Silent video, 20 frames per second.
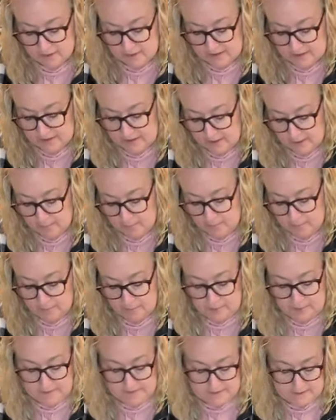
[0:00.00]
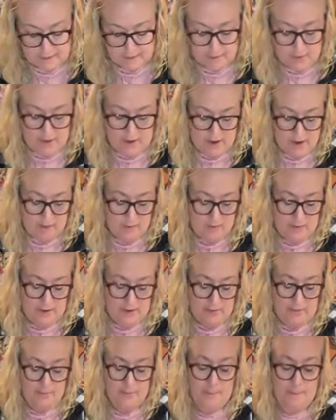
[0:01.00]
I'm just kind of placing them around,
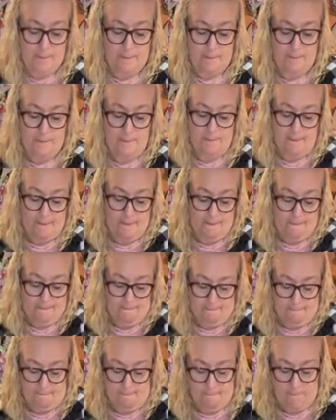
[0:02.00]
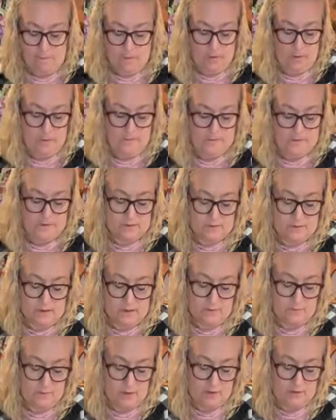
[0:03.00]
but whoops,
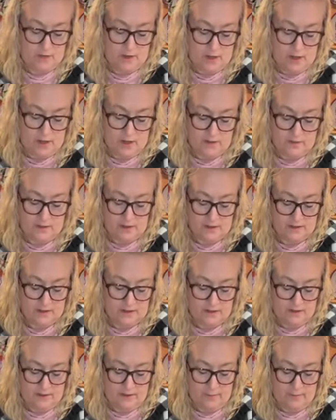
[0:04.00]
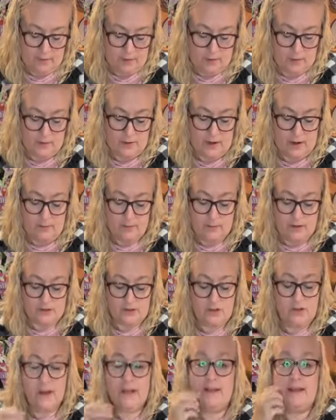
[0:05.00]
and they're moving all over because I don't have them glued down,
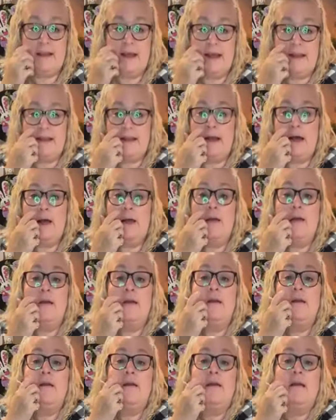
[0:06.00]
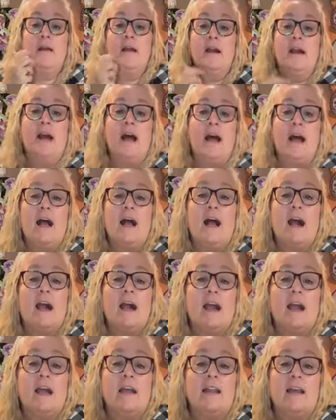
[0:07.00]
but you get the idea.
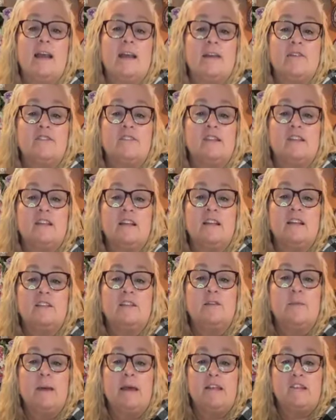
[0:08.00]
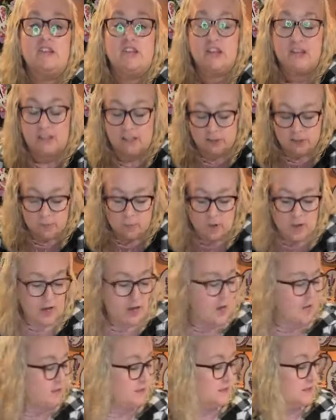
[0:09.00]
And that gives it a little dimension, a little
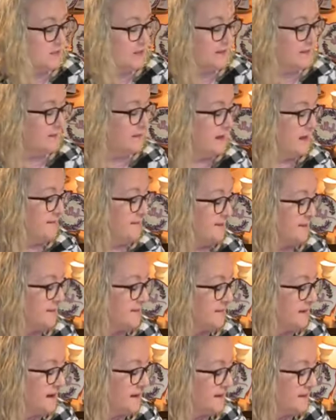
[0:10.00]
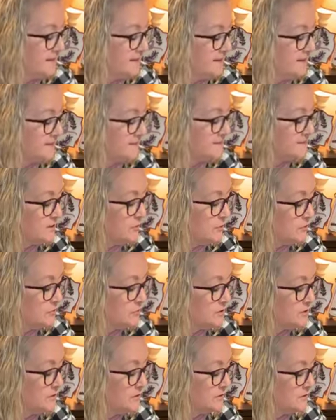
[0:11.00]
more color. I like that. I think that's
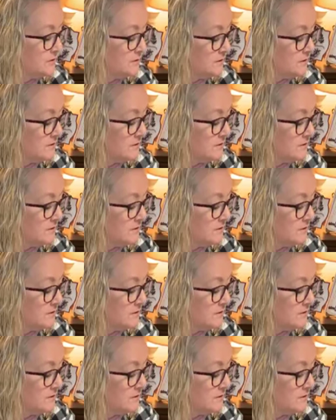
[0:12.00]
cute.